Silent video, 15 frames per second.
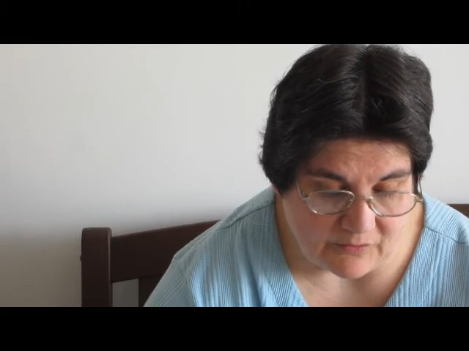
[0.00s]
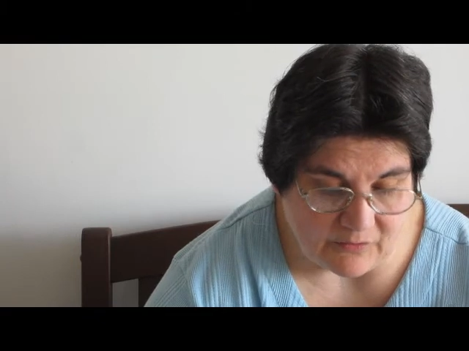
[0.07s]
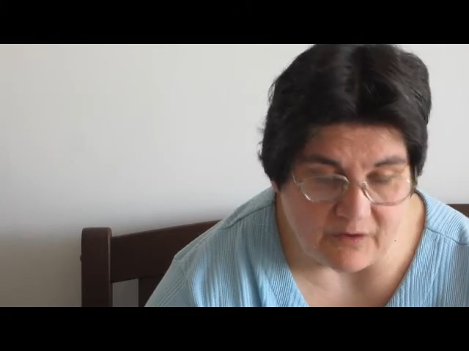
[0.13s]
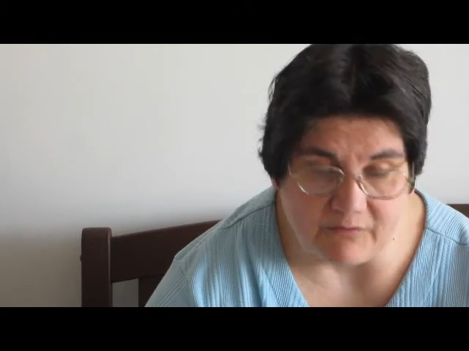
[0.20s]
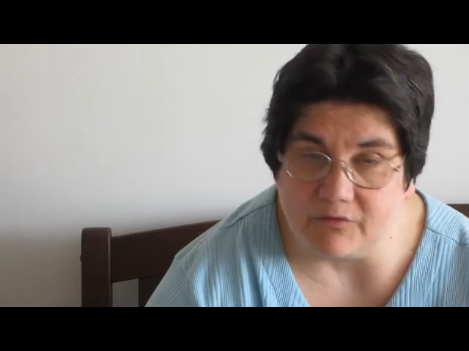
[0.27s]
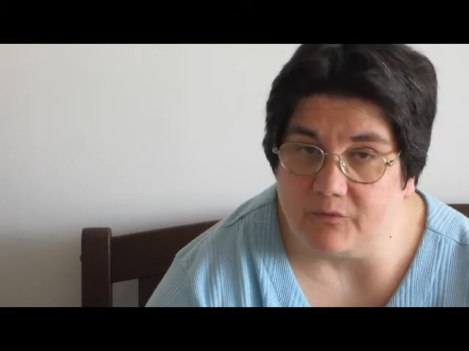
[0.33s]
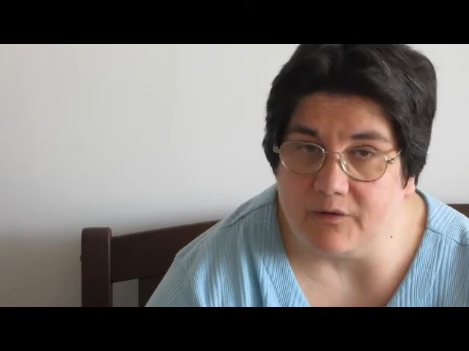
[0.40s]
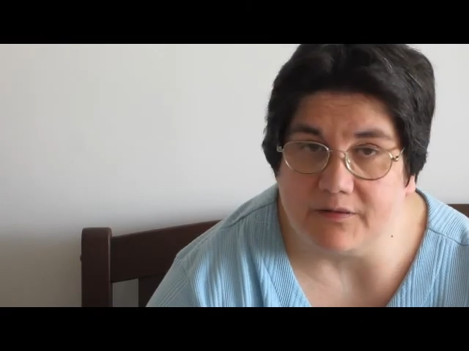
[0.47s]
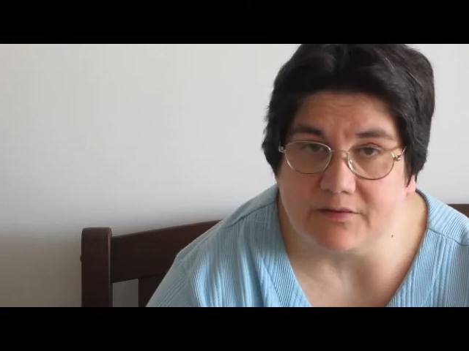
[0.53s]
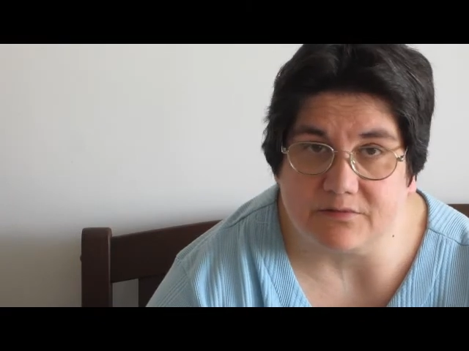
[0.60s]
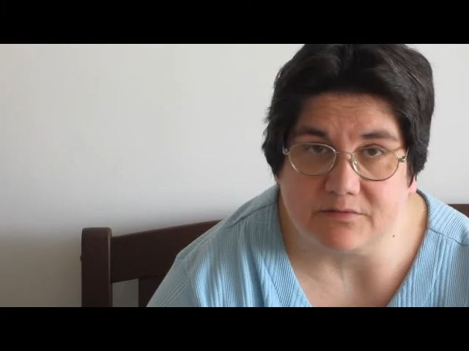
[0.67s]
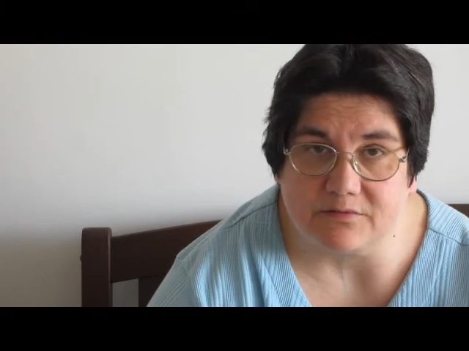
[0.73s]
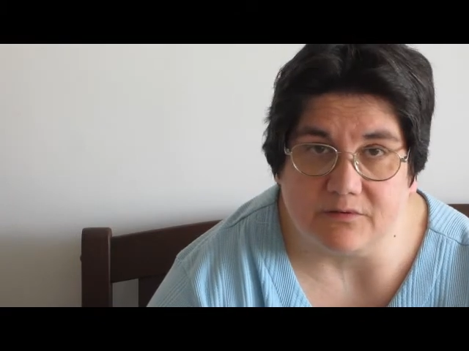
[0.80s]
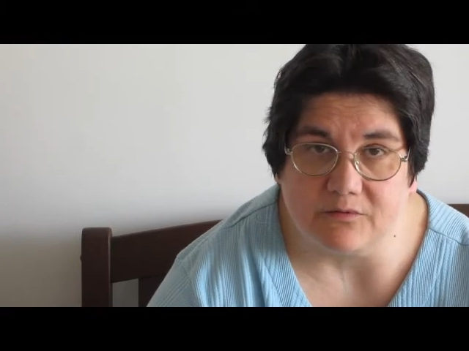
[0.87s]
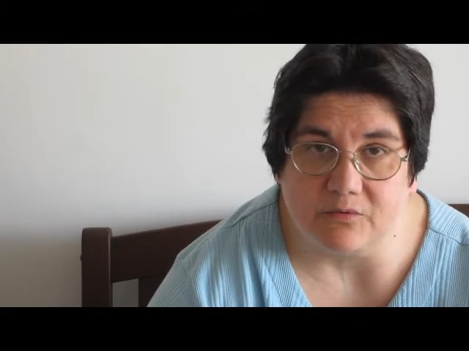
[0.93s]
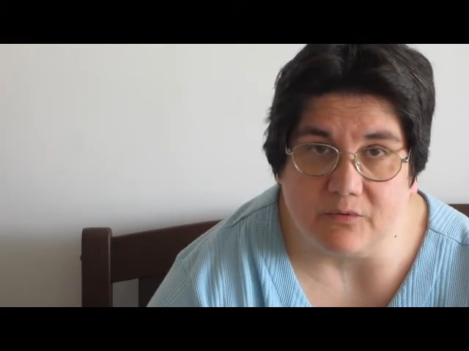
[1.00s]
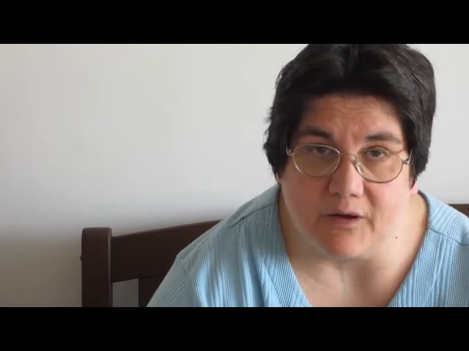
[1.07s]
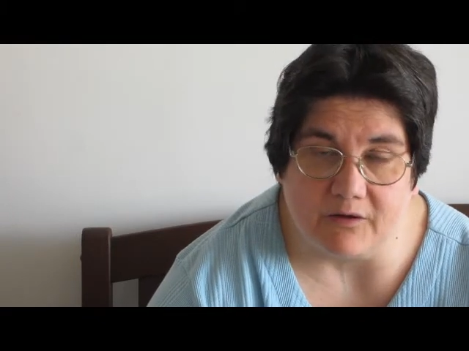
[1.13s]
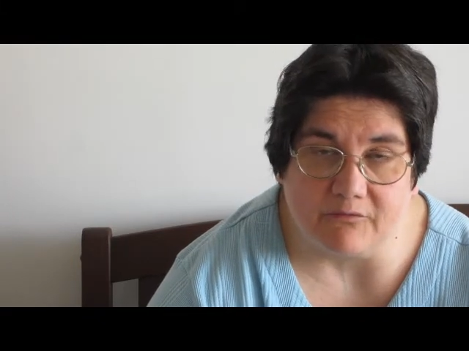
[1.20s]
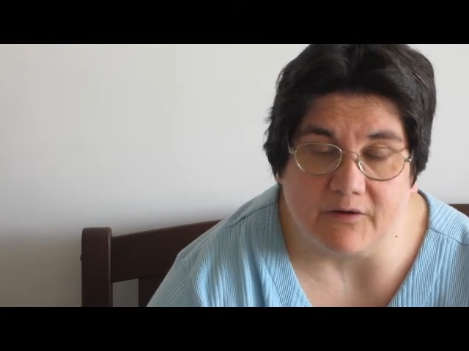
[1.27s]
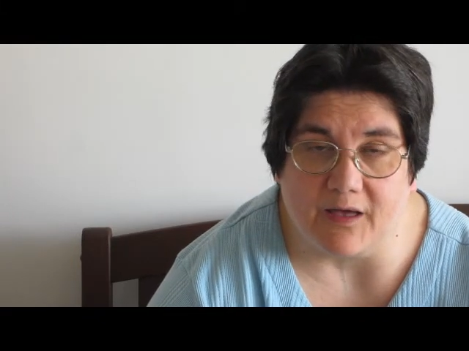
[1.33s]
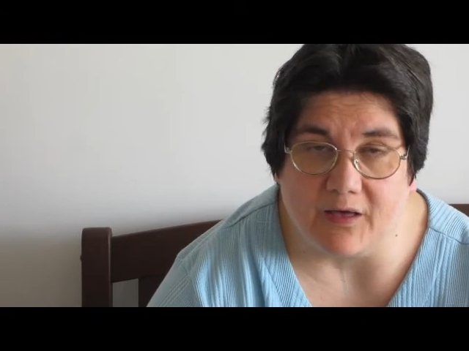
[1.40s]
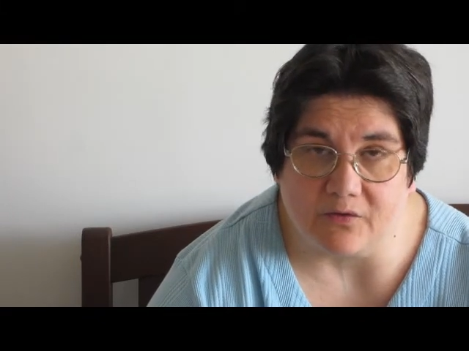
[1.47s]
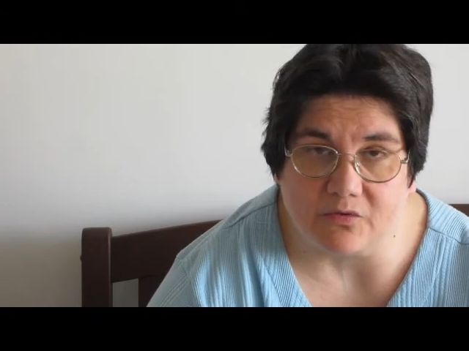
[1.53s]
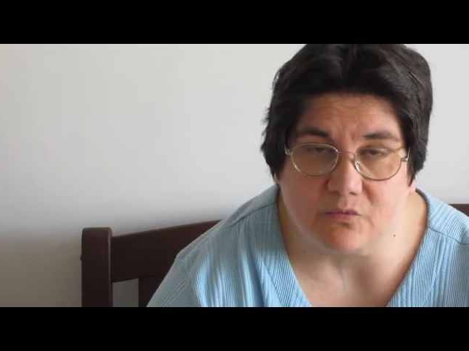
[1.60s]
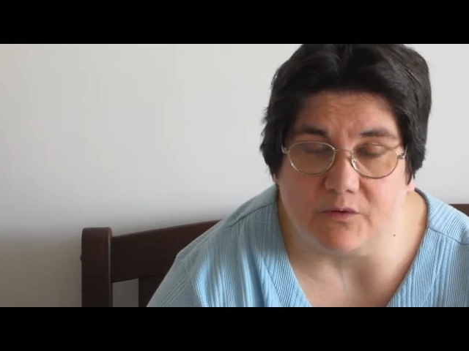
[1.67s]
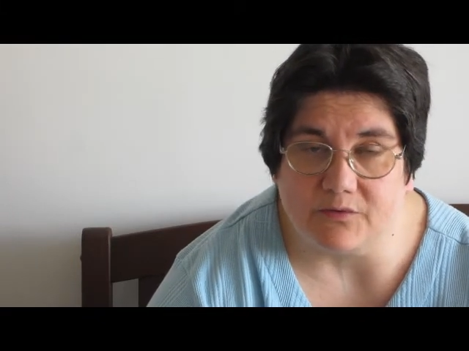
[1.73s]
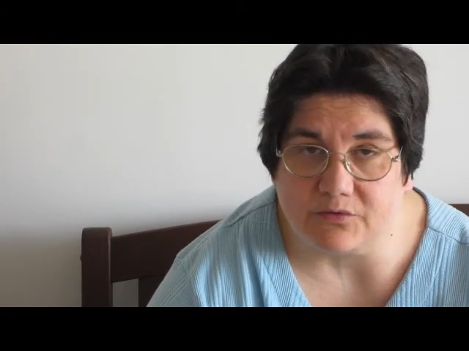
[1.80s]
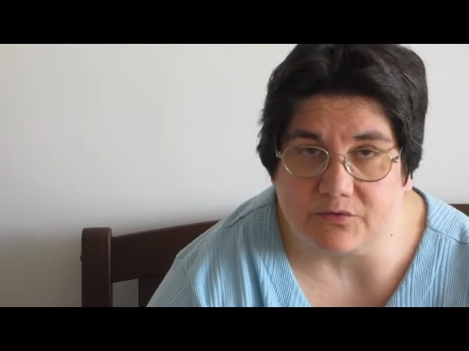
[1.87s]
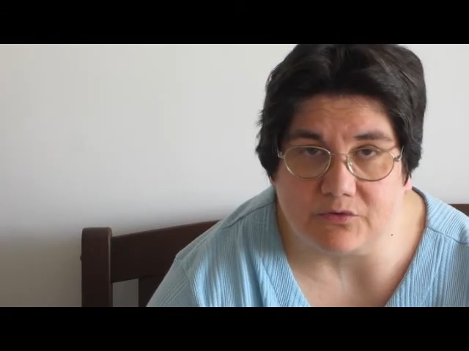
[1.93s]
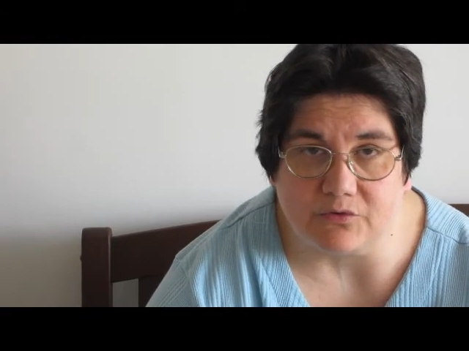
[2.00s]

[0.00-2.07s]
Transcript: whoever wants, whoever else wants